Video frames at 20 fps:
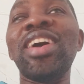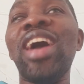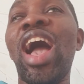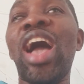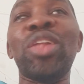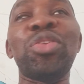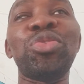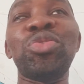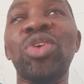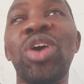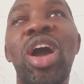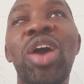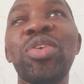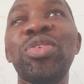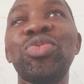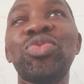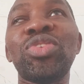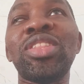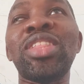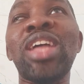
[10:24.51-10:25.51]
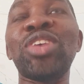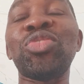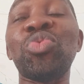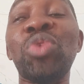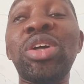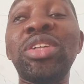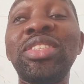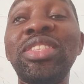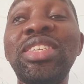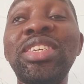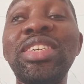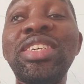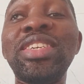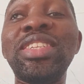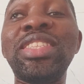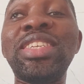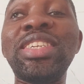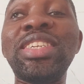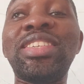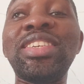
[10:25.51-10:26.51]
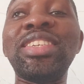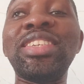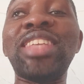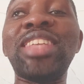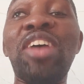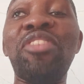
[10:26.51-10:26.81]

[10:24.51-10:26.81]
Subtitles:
I don't know how you say. That's when the thing they